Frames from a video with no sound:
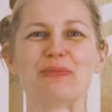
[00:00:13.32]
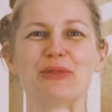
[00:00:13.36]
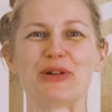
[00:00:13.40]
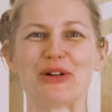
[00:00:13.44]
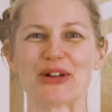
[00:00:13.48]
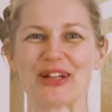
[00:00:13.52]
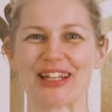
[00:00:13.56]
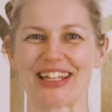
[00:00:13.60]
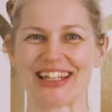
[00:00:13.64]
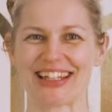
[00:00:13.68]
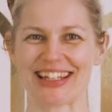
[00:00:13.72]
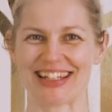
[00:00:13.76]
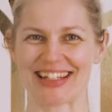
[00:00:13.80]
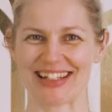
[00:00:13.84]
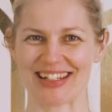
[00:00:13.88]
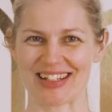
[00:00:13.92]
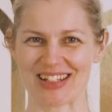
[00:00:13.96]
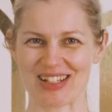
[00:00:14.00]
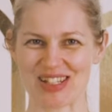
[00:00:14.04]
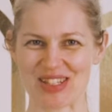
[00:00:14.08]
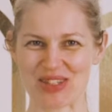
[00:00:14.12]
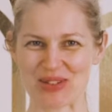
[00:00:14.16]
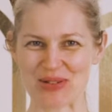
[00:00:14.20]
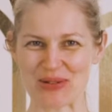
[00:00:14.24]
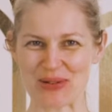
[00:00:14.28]
Moi,
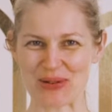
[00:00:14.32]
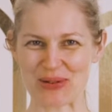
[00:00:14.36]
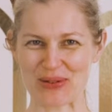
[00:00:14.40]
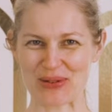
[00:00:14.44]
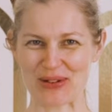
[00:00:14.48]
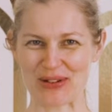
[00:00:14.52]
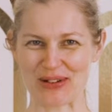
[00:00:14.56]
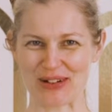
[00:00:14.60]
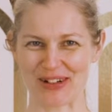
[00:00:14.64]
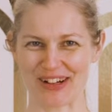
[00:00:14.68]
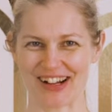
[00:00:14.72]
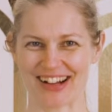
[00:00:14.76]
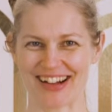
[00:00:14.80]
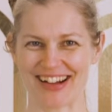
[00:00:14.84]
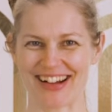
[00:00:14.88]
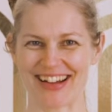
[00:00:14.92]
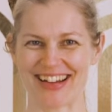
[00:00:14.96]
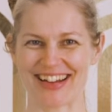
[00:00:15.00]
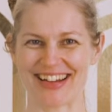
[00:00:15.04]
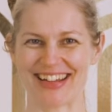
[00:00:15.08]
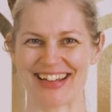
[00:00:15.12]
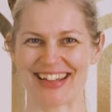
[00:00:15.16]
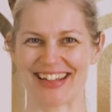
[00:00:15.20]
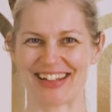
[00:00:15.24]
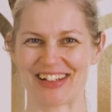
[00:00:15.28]
it's Turku Yoga
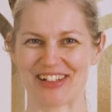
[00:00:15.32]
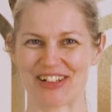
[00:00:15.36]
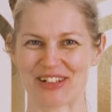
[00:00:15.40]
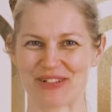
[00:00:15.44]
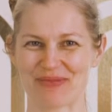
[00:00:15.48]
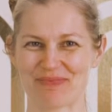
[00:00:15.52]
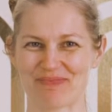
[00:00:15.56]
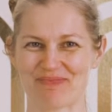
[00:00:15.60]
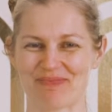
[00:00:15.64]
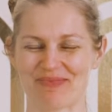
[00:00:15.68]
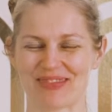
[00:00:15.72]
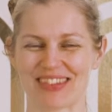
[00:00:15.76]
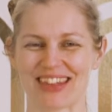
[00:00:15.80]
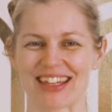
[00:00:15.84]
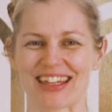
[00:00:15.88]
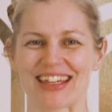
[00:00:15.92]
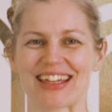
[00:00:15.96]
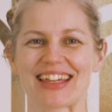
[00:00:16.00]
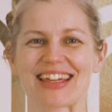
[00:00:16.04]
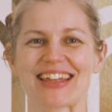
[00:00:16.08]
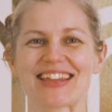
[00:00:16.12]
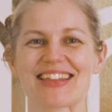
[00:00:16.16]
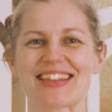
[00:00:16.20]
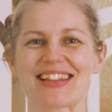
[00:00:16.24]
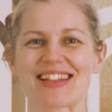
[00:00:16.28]
Guide here.
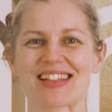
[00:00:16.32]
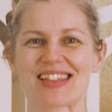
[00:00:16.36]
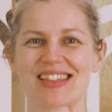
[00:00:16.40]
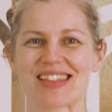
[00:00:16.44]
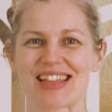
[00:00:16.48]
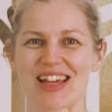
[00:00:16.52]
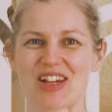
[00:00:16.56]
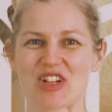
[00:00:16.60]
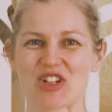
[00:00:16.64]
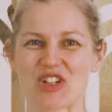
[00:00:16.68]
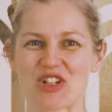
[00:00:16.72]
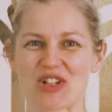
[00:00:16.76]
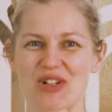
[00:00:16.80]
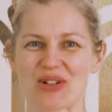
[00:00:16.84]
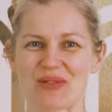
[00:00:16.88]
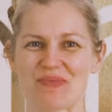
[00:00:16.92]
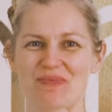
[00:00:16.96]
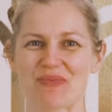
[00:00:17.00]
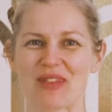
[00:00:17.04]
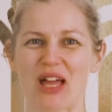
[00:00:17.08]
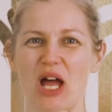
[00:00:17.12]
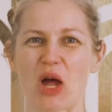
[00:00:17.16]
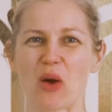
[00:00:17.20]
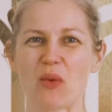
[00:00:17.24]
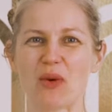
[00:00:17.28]
In this session,
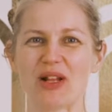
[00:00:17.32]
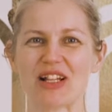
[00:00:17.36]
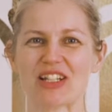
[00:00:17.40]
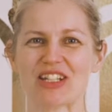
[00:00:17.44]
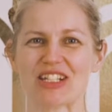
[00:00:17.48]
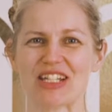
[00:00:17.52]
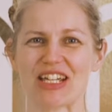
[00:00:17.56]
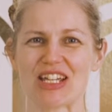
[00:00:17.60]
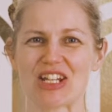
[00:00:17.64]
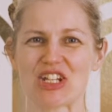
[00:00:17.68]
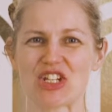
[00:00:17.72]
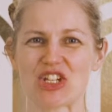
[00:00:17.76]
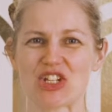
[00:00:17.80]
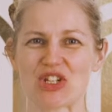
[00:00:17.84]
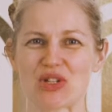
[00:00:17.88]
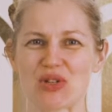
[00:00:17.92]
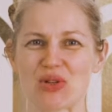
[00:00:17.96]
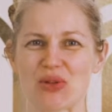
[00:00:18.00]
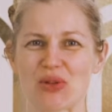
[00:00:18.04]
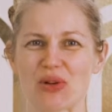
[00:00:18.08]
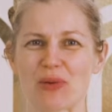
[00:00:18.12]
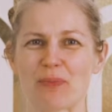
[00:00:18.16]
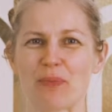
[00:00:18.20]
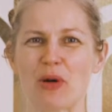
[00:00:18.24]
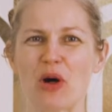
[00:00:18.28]
I will teach
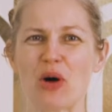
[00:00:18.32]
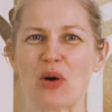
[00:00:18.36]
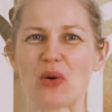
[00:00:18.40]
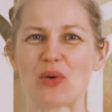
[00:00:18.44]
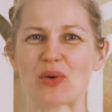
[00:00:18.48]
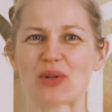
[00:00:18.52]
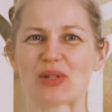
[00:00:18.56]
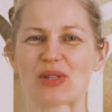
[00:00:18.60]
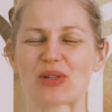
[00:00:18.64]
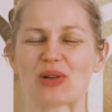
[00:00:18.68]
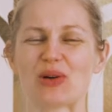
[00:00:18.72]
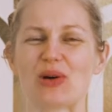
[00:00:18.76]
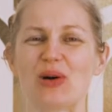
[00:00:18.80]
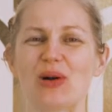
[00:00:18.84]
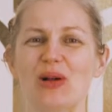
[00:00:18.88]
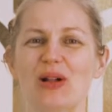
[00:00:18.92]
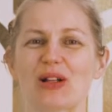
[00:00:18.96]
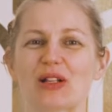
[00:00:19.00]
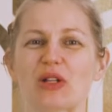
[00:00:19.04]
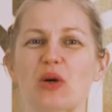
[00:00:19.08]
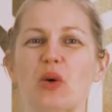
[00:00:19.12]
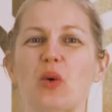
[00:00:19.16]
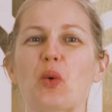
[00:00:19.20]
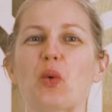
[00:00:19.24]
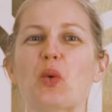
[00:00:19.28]
you a pose
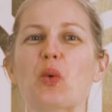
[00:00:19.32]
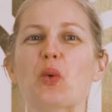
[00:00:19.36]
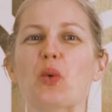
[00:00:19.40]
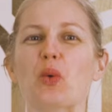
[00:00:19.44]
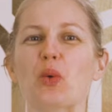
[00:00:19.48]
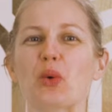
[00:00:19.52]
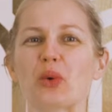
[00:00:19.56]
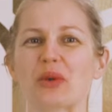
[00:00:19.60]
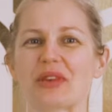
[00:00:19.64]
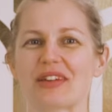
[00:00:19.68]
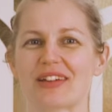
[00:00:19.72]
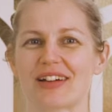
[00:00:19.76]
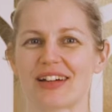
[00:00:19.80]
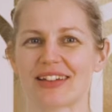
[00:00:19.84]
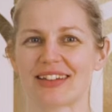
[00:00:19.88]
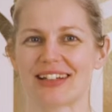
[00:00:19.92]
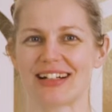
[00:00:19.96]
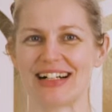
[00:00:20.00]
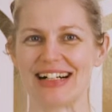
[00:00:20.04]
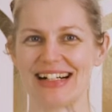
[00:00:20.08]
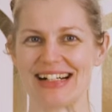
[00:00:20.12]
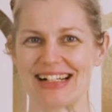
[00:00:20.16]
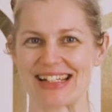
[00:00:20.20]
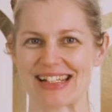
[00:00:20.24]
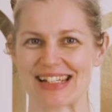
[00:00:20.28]
called
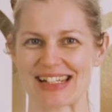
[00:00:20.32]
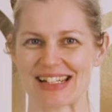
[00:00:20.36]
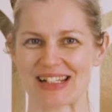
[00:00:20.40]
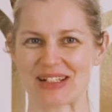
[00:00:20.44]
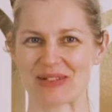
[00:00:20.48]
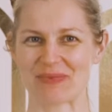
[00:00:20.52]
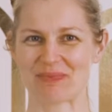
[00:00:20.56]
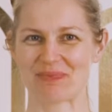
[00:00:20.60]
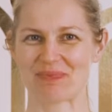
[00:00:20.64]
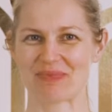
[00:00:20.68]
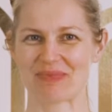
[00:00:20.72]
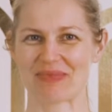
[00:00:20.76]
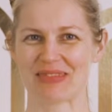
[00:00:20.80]
Utkatasana.